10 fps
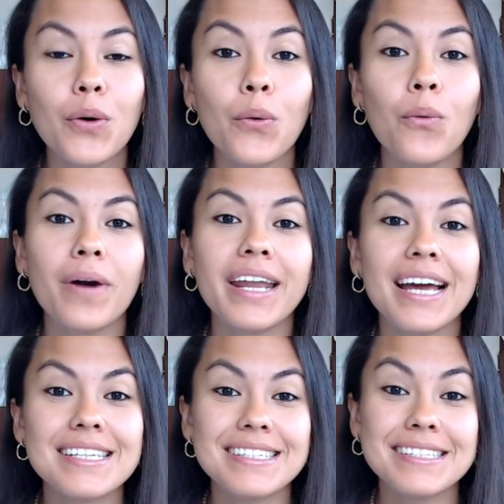what
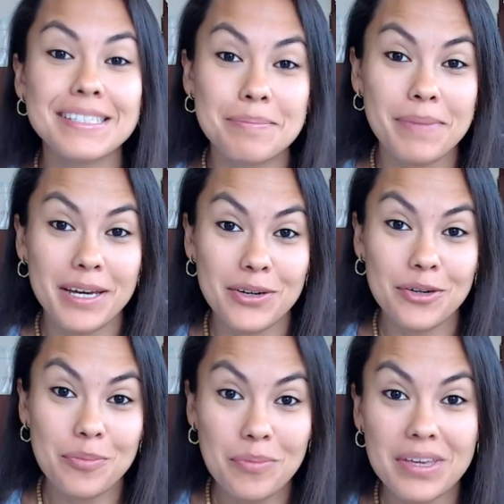has inspired
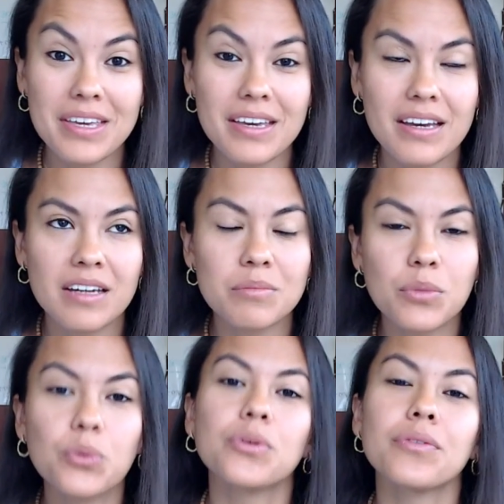me and
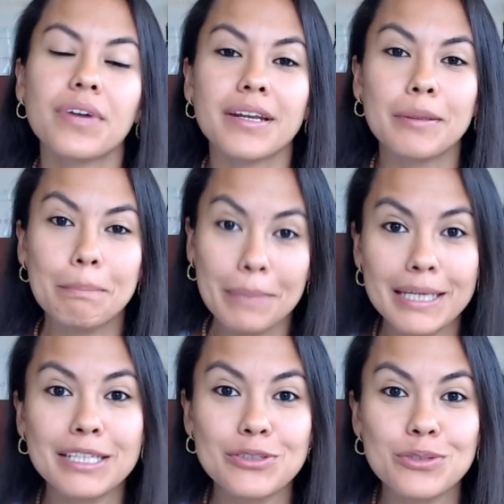motivated
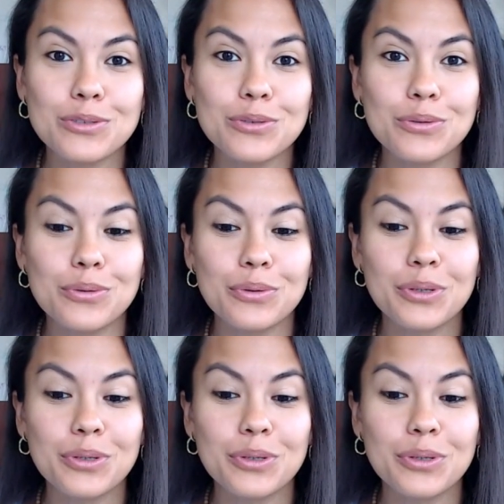me to do